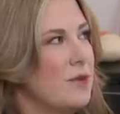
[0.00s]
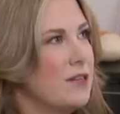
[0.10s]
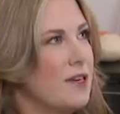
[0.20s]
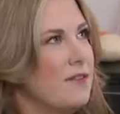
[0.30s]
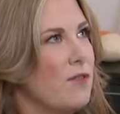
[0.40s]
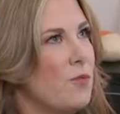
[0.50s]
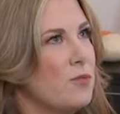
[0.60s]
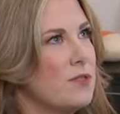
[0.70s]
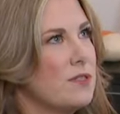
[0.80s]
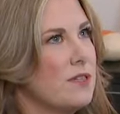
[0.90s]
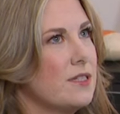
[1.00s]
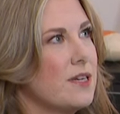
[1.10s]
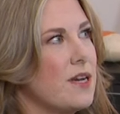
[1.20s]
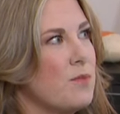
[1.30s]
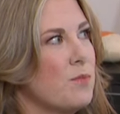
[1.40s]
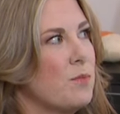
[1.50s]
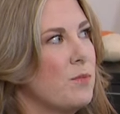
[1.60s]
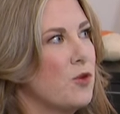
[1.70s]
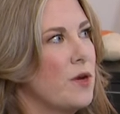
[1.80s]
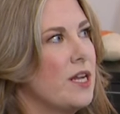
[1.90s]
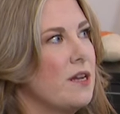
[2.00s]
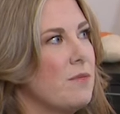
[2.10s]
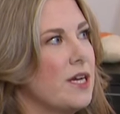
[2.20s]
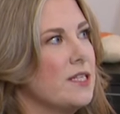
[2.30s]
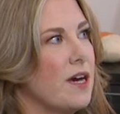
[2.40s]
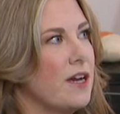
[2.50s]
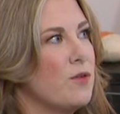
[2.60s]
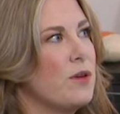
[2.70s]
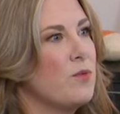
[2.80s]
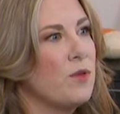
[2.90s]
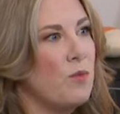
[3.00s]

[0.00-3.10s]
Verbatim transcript: my life almost, it's like I'm creating my diary with